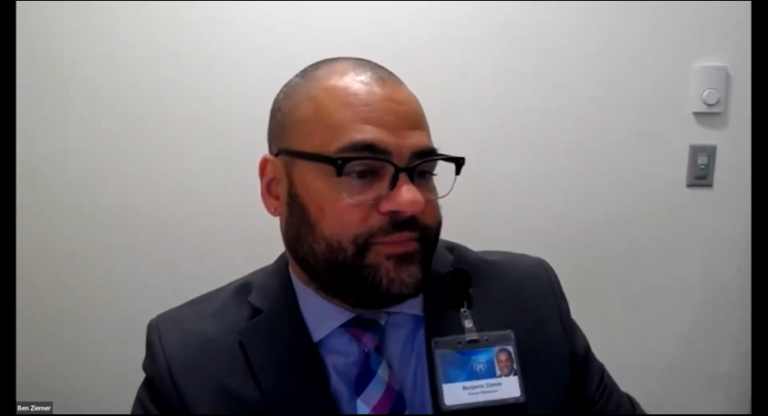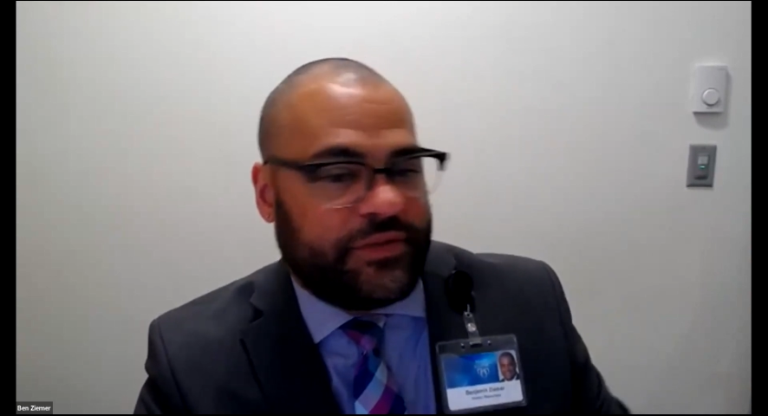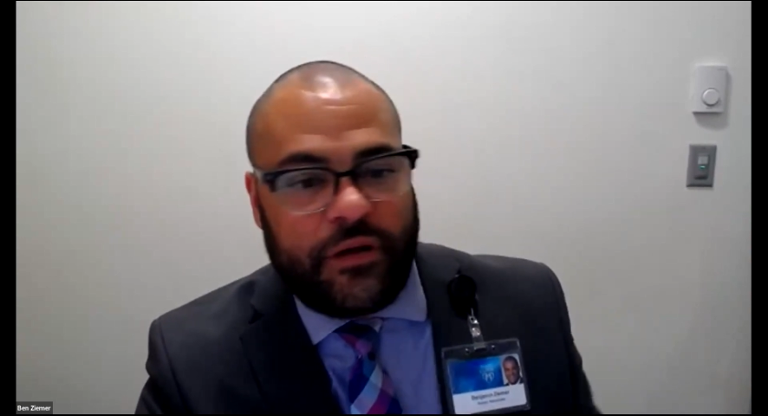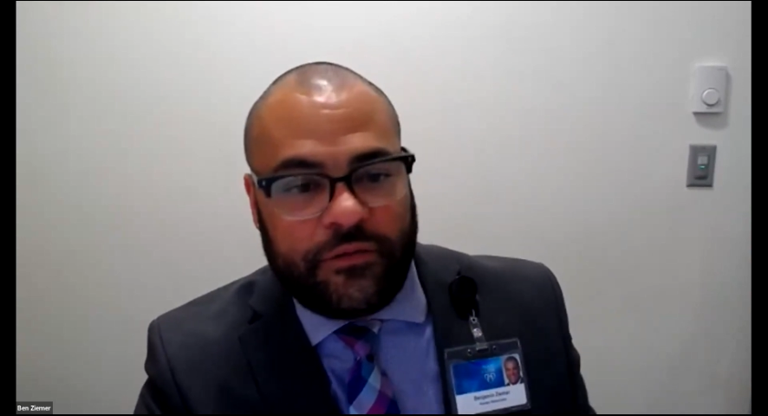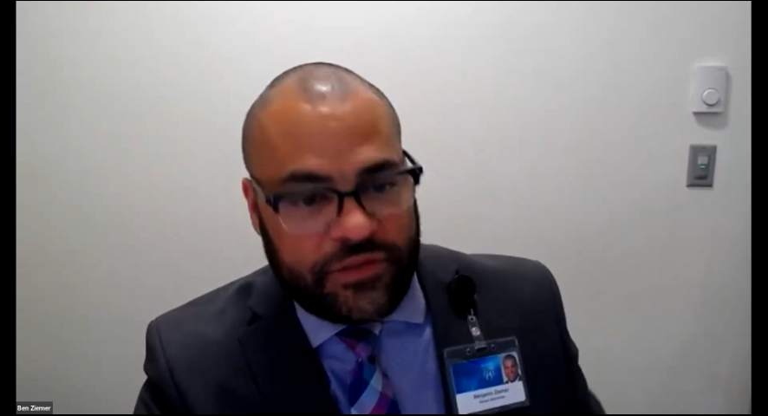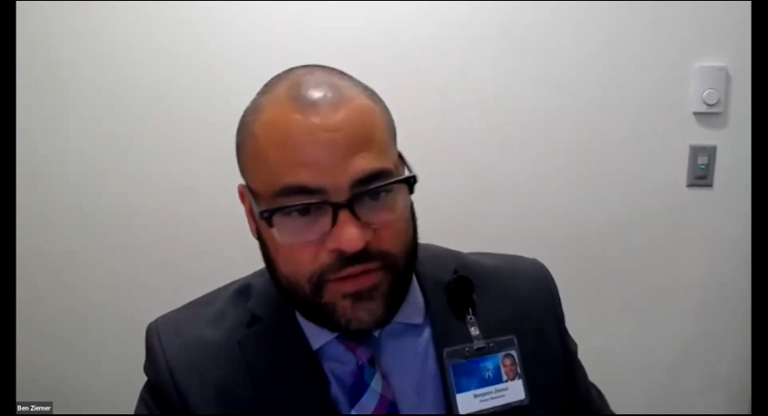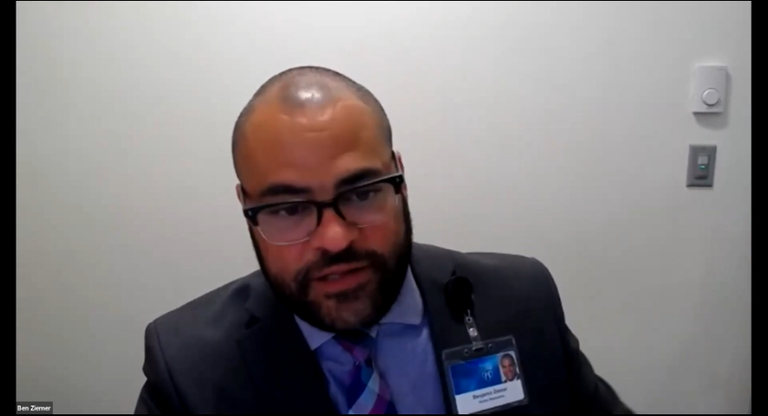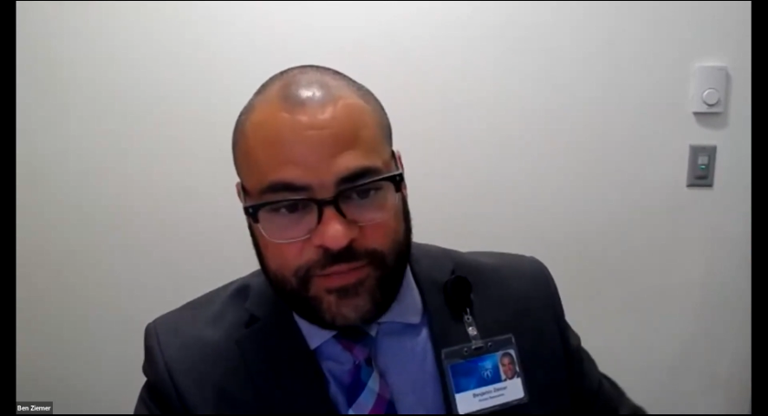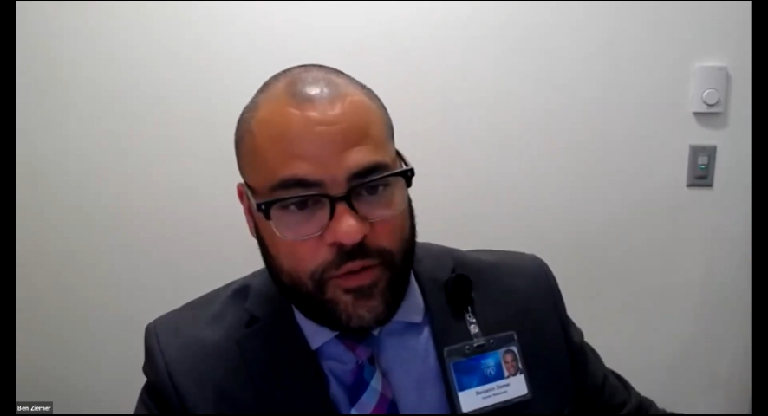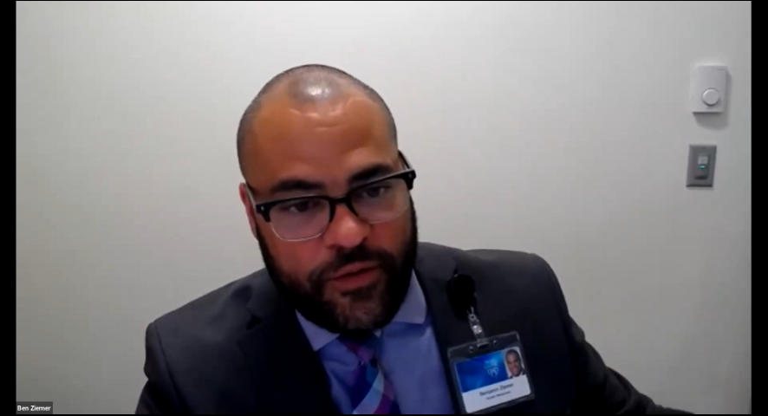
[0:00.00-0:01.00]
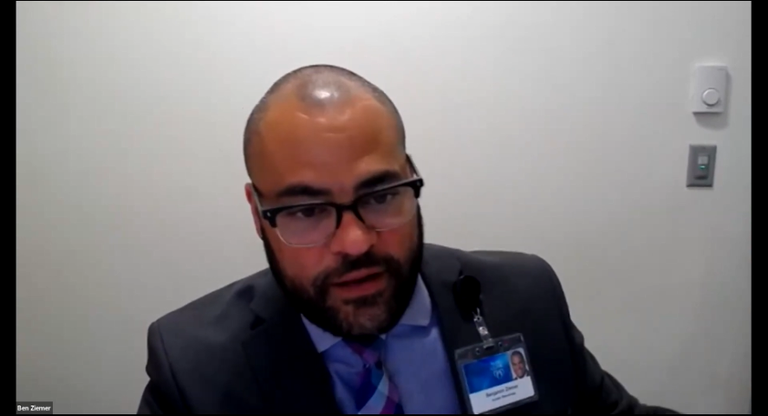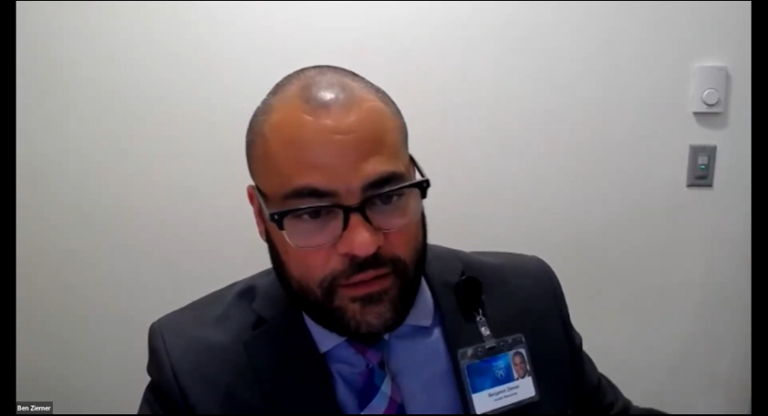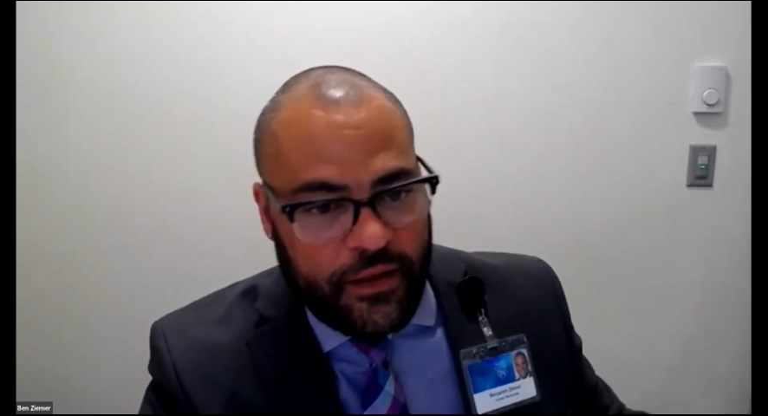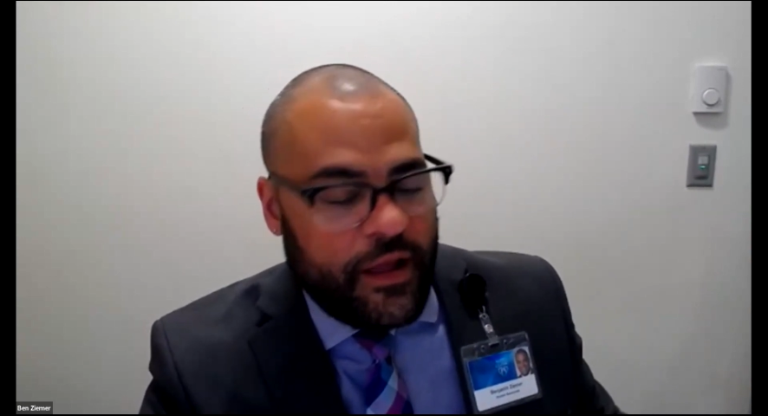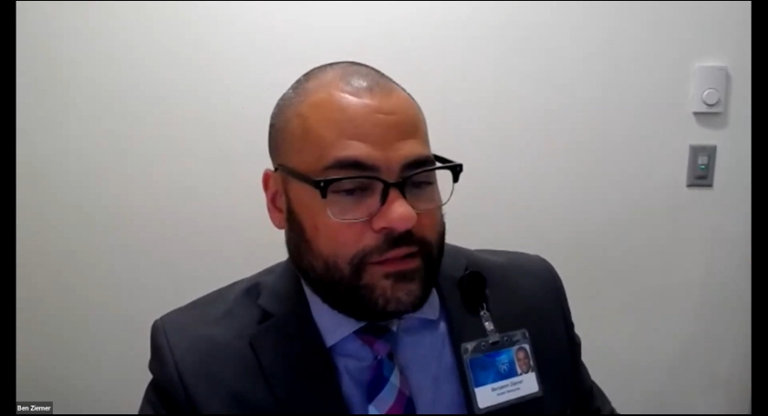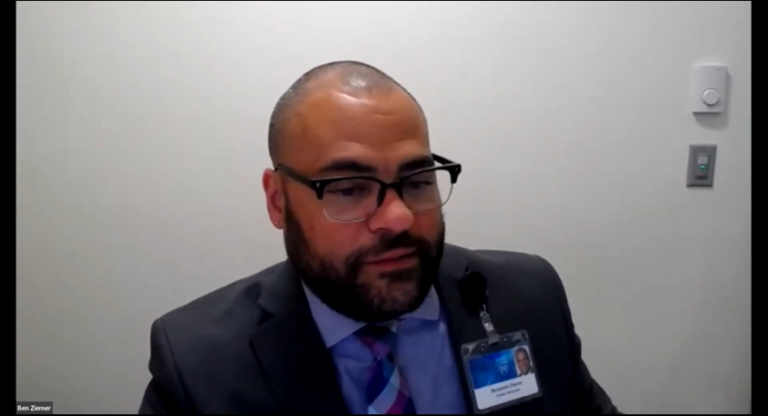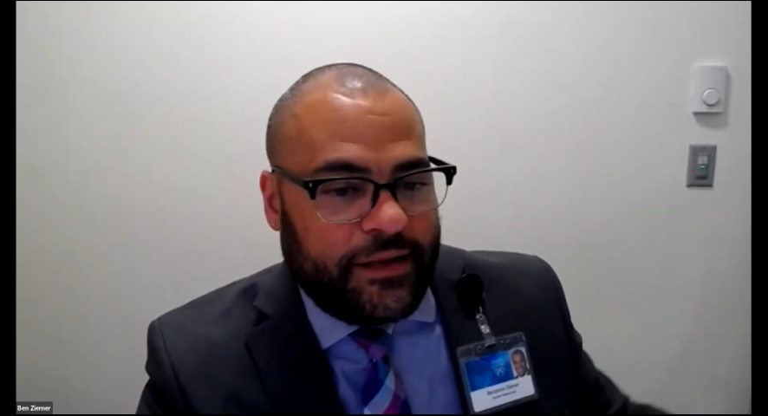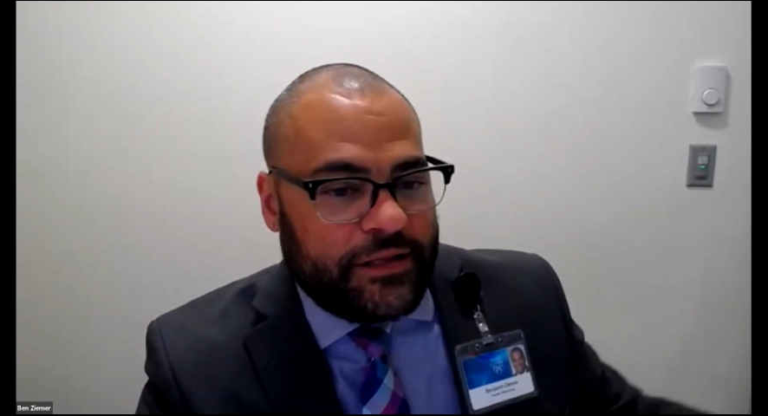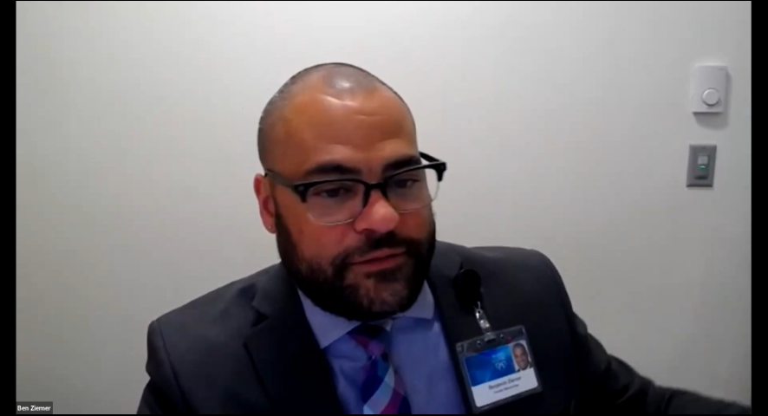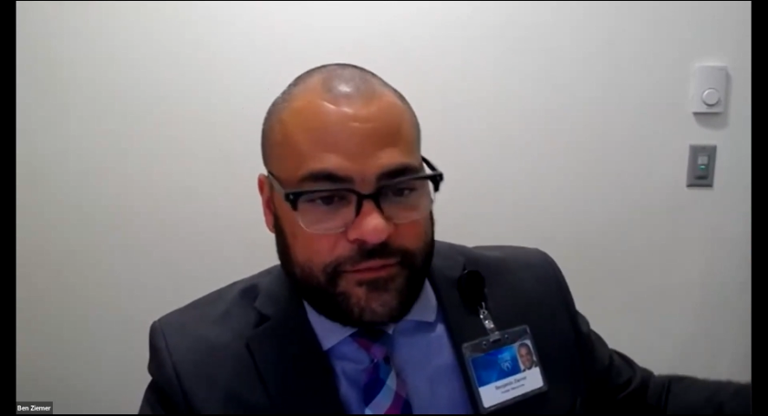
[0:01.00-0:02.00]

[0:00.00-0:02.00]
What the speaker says: So transporting linens